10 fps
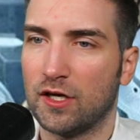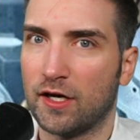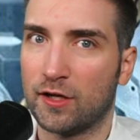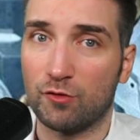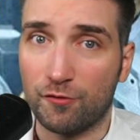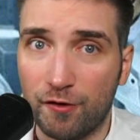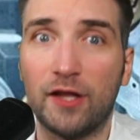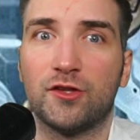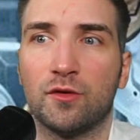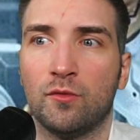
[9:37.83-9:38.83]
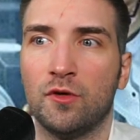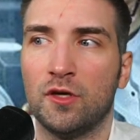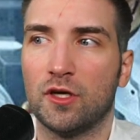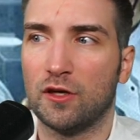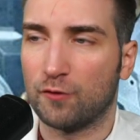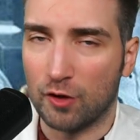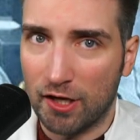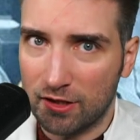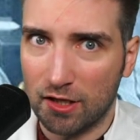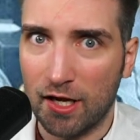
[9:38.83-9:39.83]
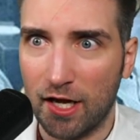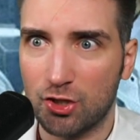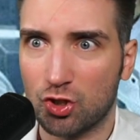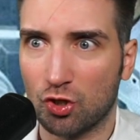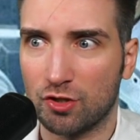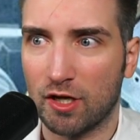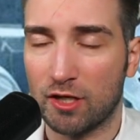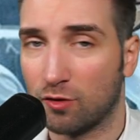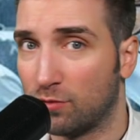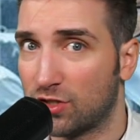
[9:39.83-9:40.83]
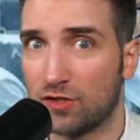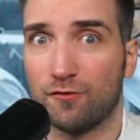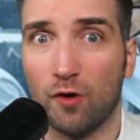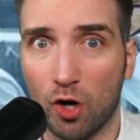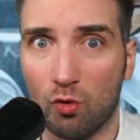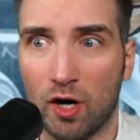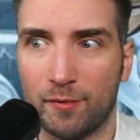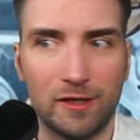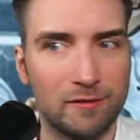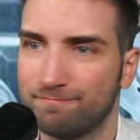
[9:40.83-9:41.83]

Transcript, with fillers: And with Phantom, if you hit that headshot and you miss the follow-up,